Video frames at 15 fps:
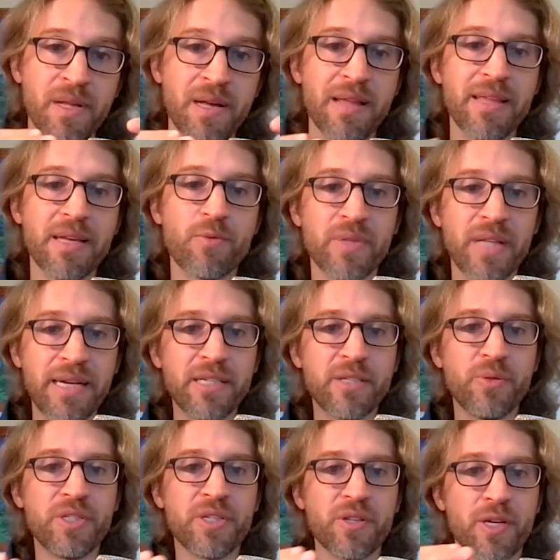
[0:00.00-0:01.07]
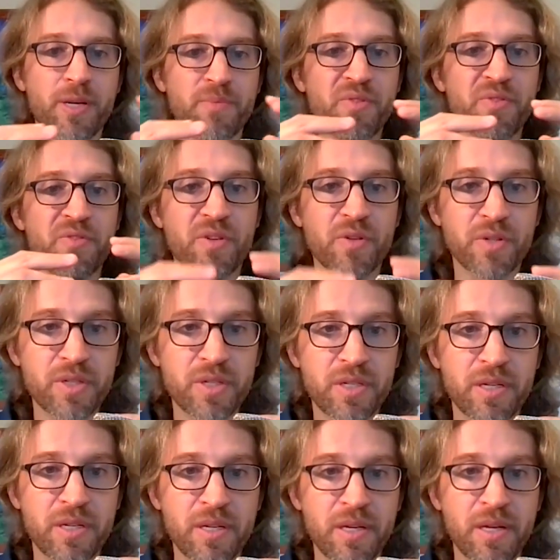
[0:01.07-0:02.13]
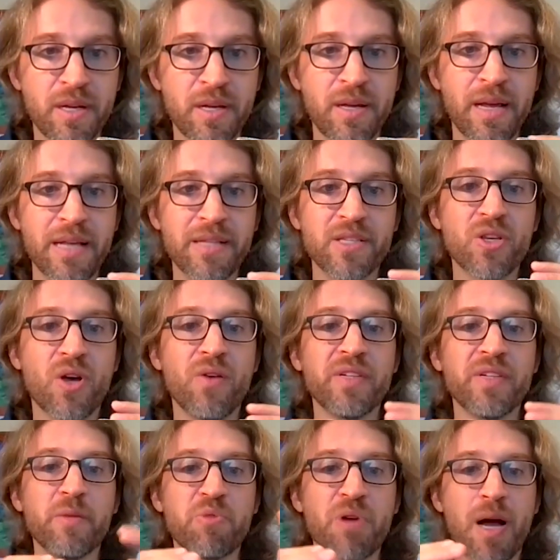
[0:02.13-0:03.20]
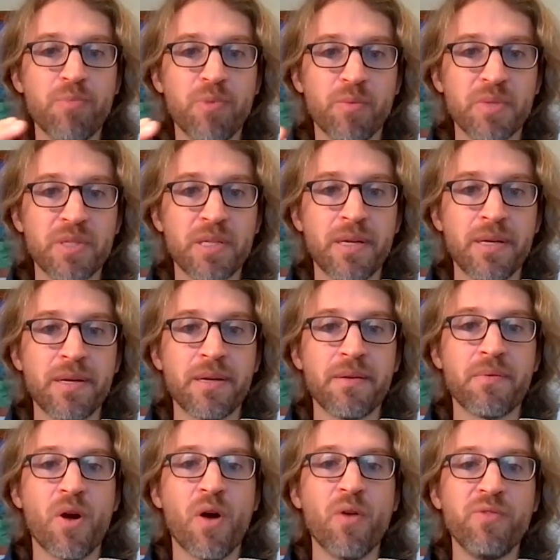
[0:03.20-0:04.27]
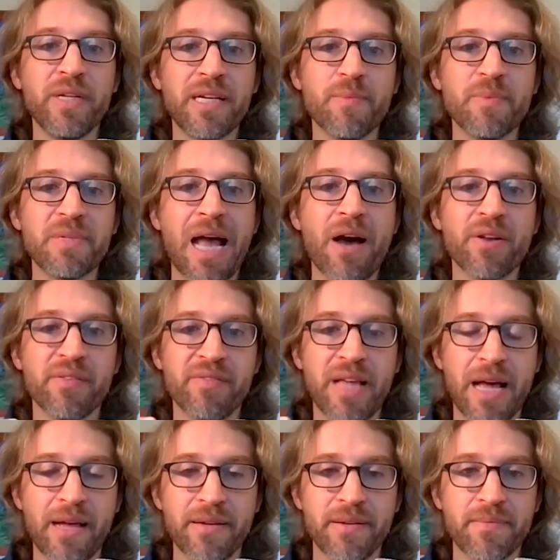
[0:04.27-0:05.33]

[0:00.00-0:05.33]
I think relating to each other comes first, and solving the problems hopefully comes out of that.